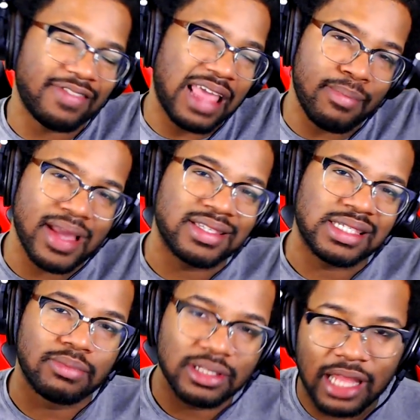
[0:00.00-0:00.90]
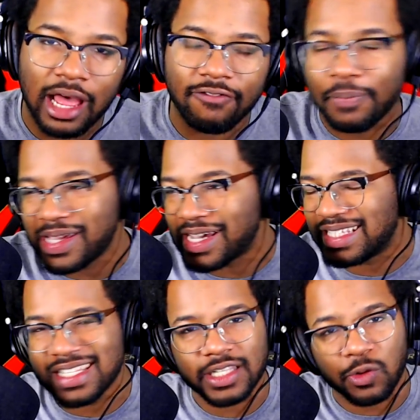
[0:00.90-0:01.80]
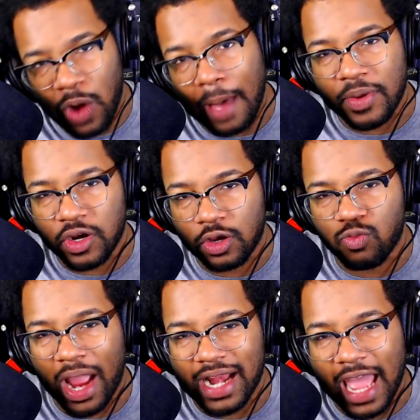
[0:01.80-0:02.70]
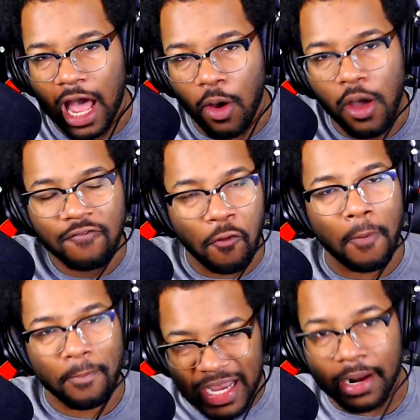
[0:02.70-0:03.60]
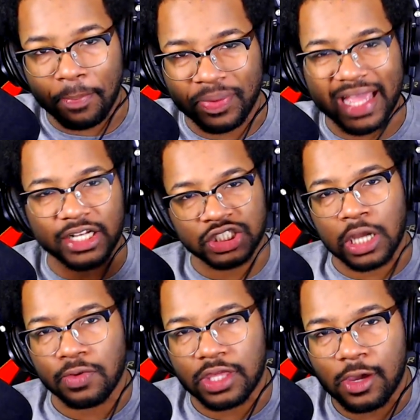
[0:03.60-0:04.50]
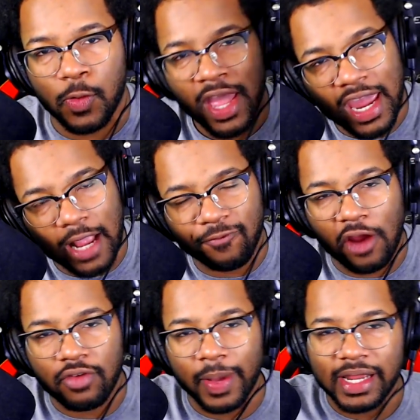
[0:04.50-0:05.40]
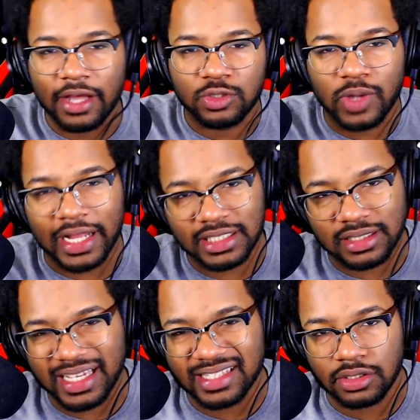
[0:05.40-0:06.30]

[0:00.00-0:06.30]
Give that man some love because he's the Robin Hood right now for me to play, to show you, and for everybody else who gets, you